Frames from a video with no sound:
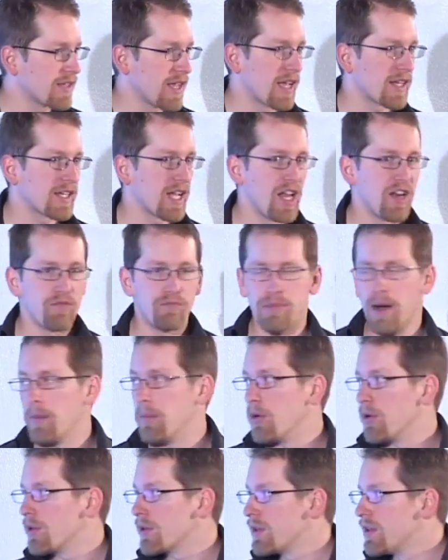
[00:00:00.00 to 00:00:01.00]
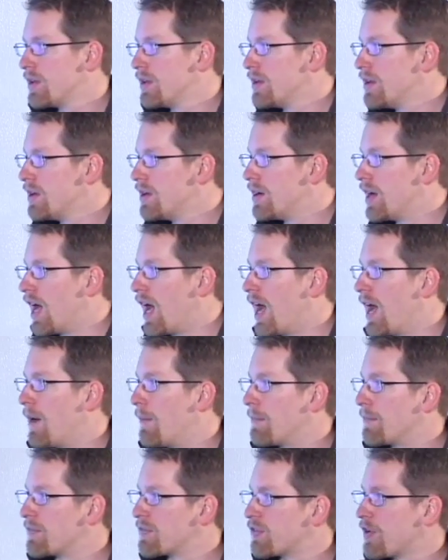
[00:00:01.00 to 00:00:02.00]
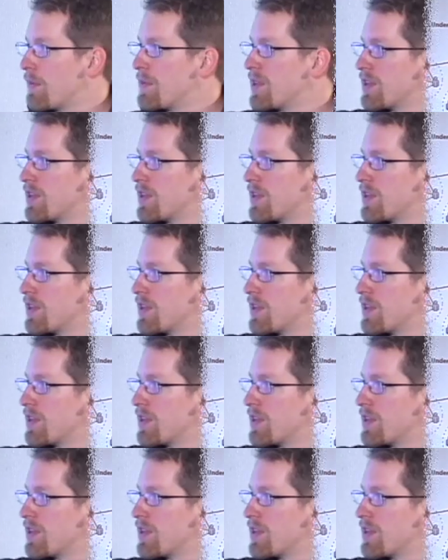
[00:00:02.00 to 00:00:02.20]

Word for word: that kind of bubble um, from